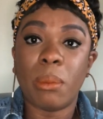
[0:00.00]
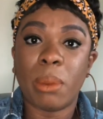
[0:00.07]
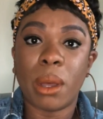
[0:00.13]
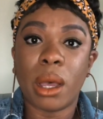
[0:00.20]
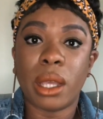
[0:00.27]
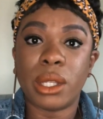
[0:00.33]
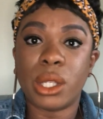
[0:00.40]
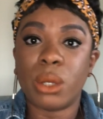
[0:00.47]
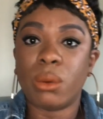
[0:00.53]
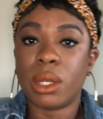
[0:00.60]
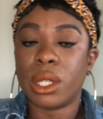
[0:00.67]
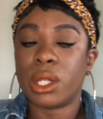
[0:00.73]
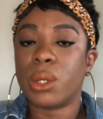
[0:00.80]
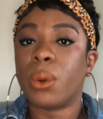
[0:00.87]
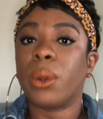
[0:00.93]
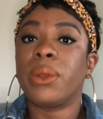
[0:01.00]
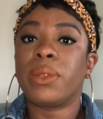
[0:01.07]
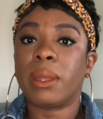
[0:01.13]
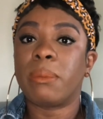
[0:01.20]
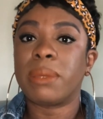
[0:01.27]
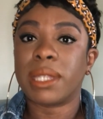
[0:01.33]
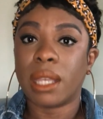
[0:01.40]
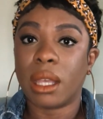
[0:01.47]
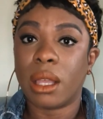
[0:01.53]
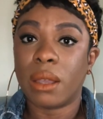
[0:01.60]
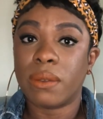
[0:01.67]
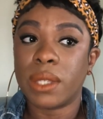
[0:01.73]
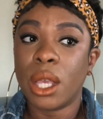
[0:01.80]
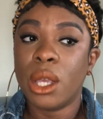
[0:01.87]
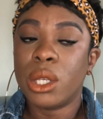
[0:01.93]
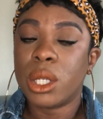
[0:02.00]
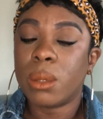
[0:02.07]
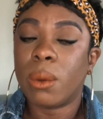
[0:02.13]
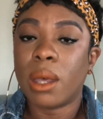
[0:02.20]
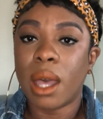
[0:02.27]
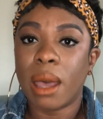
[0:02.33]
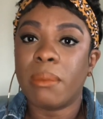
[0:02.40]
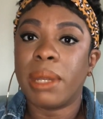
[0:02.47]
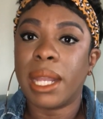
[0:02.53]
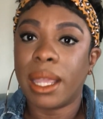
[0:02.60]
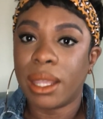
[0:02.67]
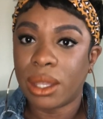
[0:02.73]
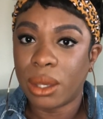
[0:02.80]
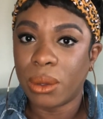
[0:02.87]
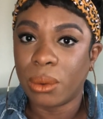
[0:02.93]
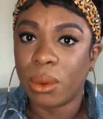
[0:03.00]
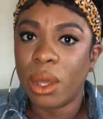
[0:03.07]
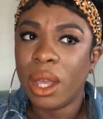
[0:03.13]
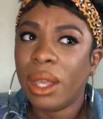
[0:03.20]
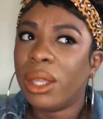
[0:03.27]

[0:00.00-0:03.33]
on to contort themselves to accommodate you.